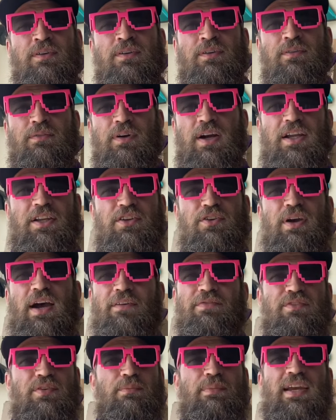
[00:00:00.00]
Right? You
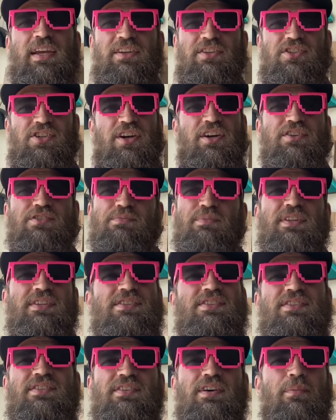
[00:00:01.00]
have to make
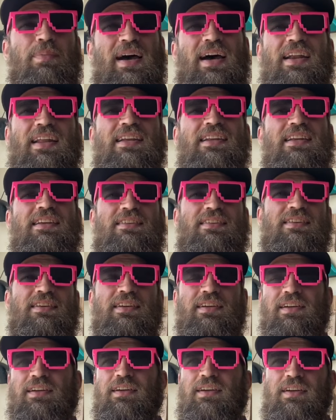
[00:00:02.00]
judgments about
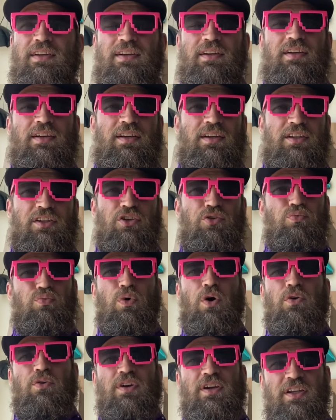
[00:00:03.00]
anything. You
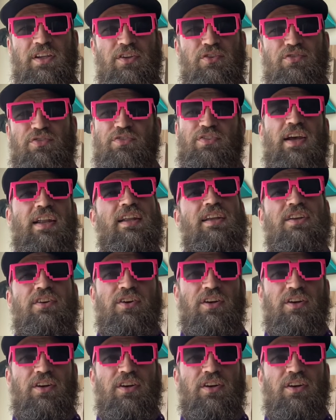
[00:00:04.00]
woke you setting your